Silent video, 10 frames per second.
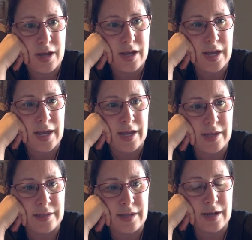
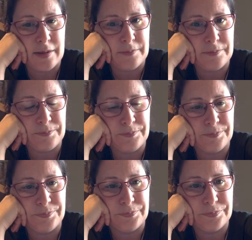And
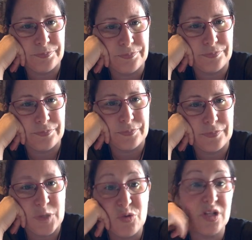
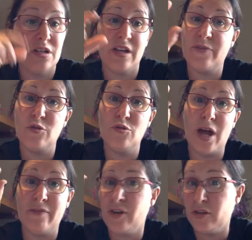you can, if you
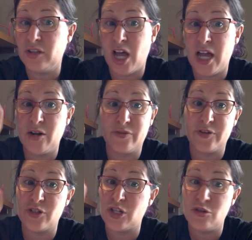have it online or if
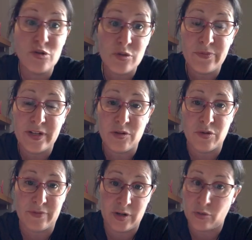there's a YouTube video
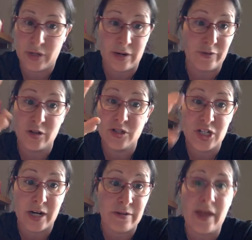of it or whatever,
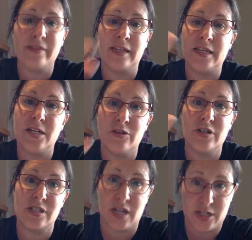share that link in your
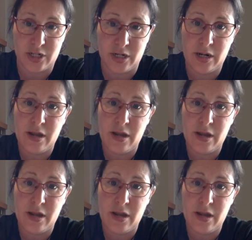discussion.